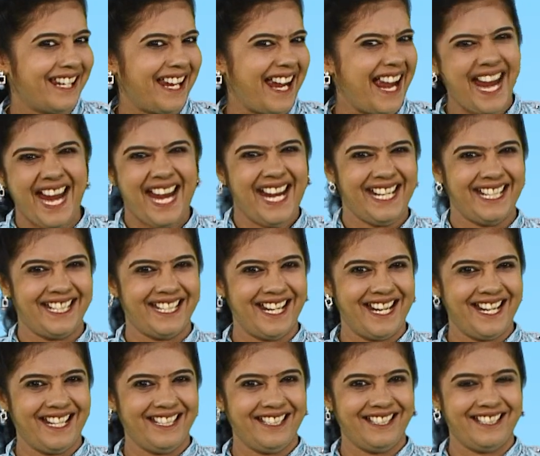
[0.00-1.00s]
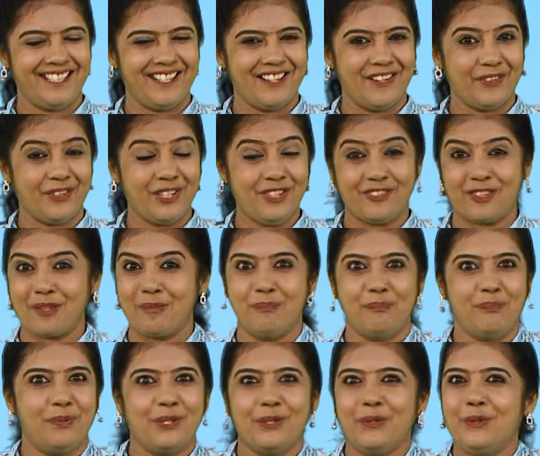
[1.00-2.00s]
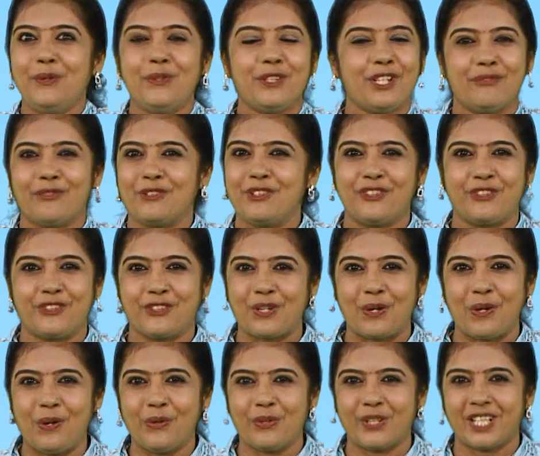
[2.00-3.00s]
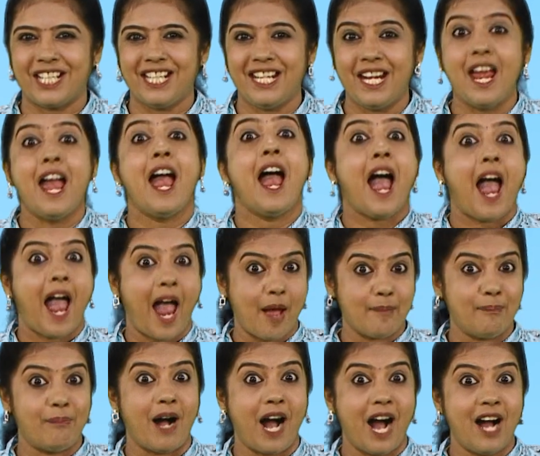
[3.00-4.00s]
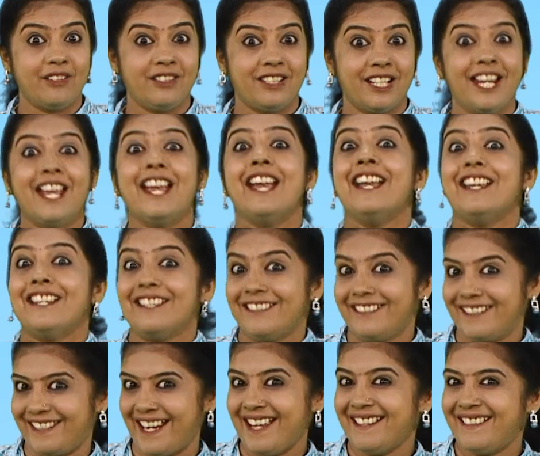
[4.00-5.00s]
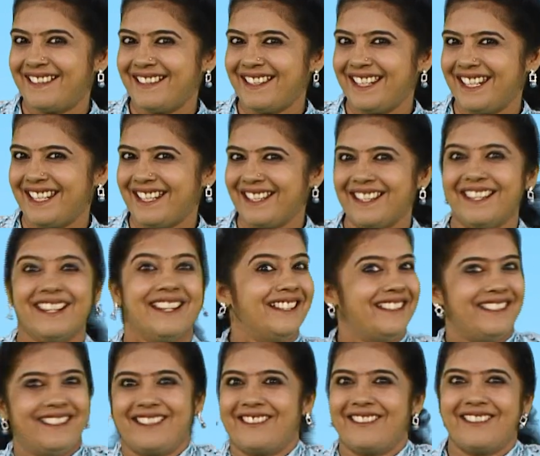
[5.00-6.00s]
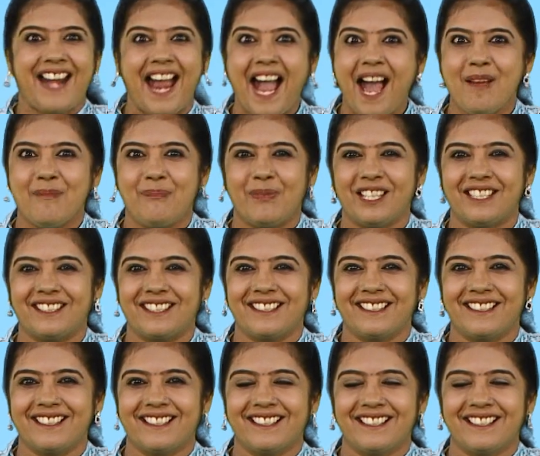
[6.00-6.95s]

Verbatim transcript: Hey, here is a beautiful story about Jessy the rabbit.